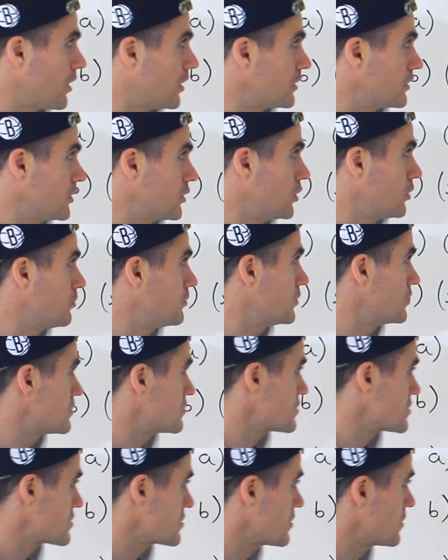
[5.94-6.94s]

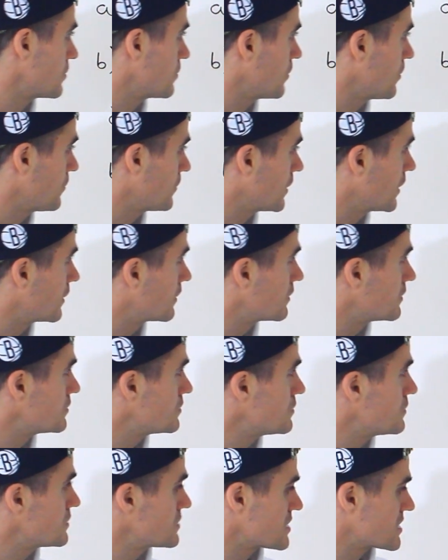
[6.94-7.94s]
polynomials. So what we got to
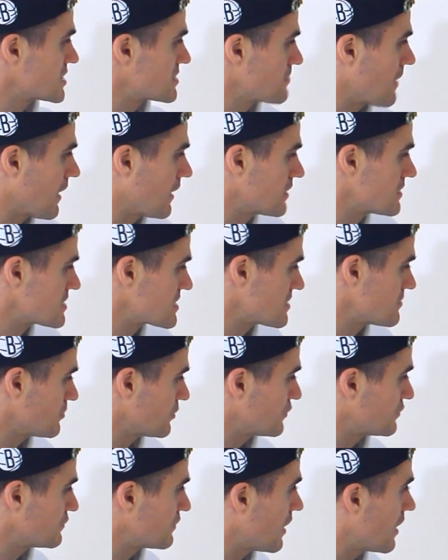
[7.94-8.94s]
do is expand and
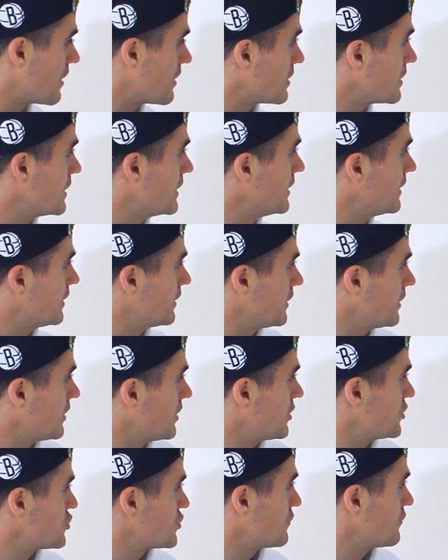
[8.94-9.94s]
simplify
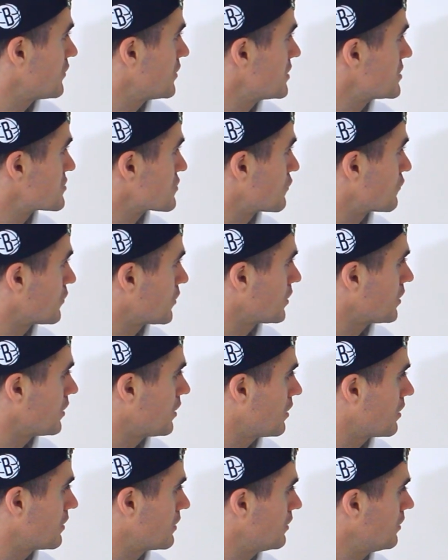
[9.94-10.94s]
each of these over
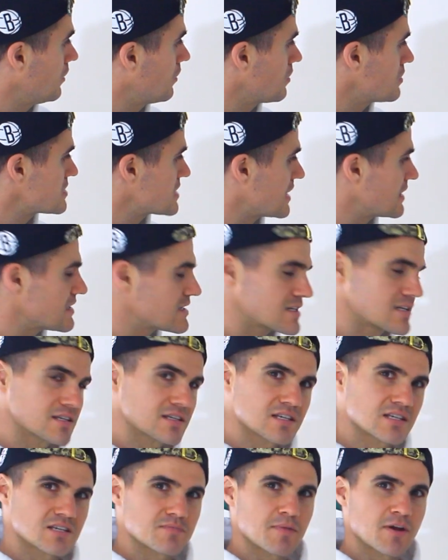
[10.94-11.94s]
here. And notice that this
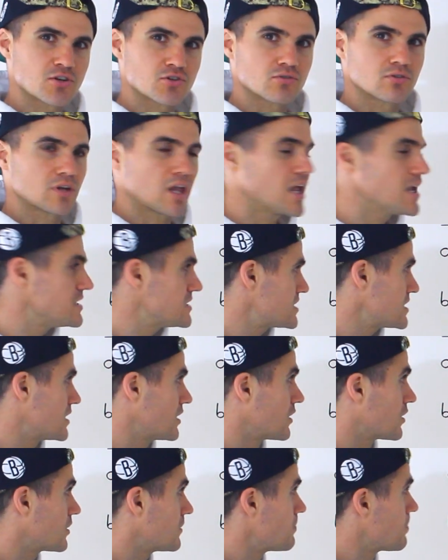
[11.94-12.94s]
is a special case
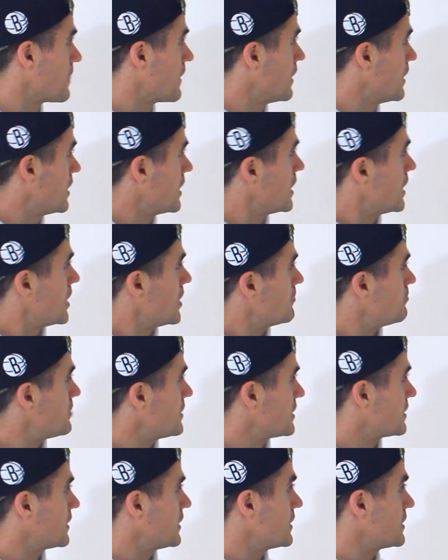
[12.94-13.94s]
here
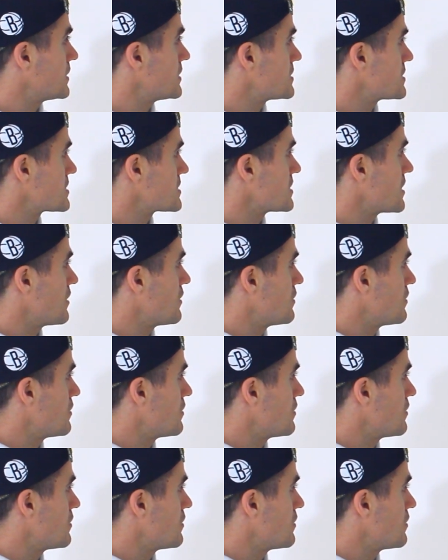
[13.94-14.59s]
because